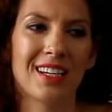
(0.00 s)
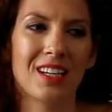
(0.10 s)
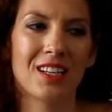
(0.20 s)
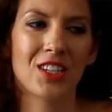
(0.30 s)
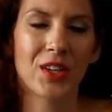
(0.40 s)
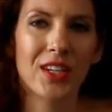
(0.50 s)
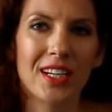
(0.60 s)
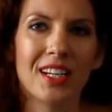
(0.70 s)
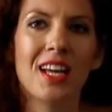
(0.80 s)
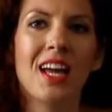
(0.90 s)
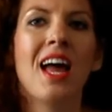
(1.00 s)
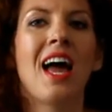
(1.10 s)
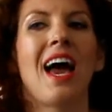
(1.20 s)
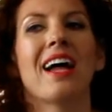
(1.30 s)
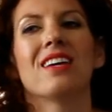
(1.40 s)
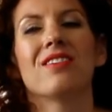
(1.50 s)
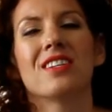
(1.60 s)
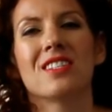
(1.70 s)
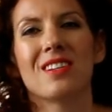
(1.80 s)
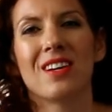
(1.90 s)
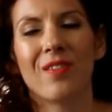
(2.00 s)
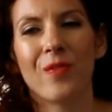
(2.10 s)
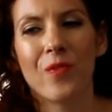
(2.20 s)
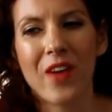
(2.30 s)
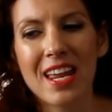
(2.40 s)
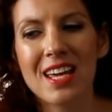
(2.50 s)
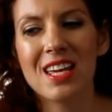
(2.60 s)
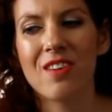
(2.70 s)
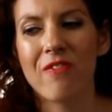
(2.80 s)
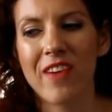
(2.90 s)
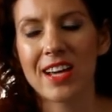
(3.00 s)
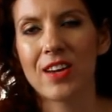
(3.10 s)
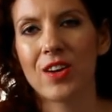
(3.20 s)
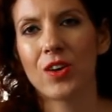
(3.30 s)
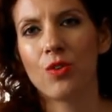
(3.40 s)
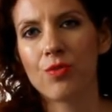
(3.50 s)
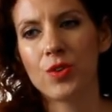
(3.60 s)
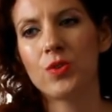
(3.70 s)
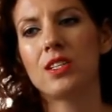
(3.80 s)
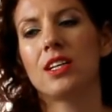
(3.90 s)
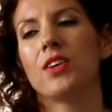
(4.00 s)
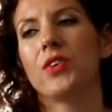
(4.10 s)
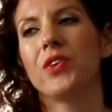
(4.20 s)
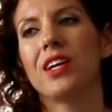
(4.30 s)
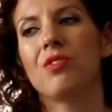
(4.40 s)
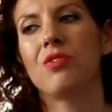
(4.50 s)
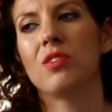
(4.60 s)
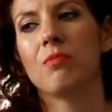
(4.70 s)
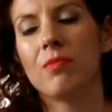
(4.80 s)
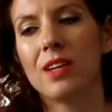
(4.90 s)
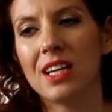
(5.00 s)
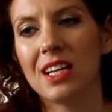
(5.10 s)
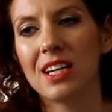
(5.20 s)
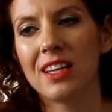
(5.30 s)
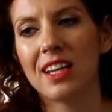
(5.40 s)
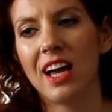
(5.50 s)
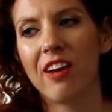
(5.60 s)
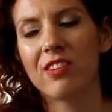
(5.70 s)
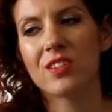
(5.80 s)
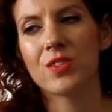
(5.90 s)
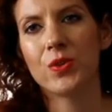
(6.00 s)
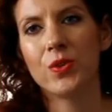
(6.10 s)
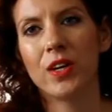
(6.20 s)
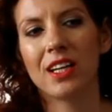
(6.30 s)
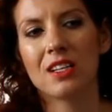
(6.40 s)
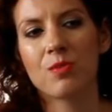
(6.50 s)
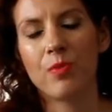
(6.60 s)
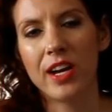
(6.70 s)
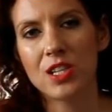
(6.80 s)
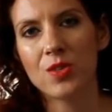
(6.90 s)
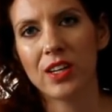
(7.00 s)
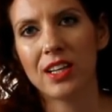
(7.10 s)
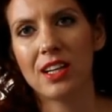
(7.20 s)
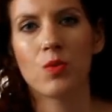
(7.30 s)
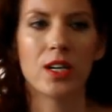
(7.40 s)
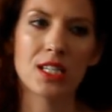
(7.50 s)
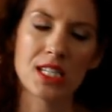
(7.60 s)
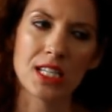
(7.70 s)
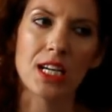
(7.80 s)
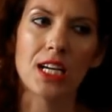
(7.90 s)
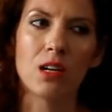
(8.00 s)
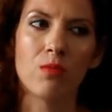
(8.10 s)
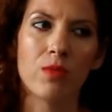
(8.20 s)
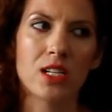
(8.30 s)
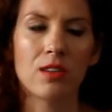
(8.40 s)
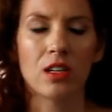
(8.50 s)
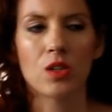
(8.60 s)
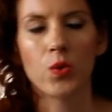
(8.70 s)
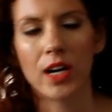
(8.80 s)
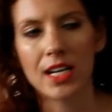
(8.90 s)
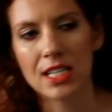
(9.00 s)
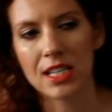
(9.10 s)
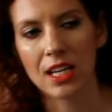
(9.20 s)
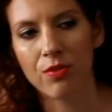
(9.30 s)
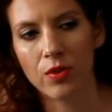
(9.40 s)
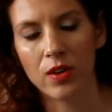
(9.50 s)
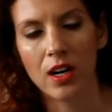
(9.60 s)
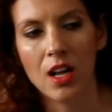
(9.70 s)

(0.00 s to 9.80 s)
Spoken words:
she couldn't, and it was very confusing and annoying for me that I was doing this breastfeeding once a day, and I'm breastfeeding twice a day for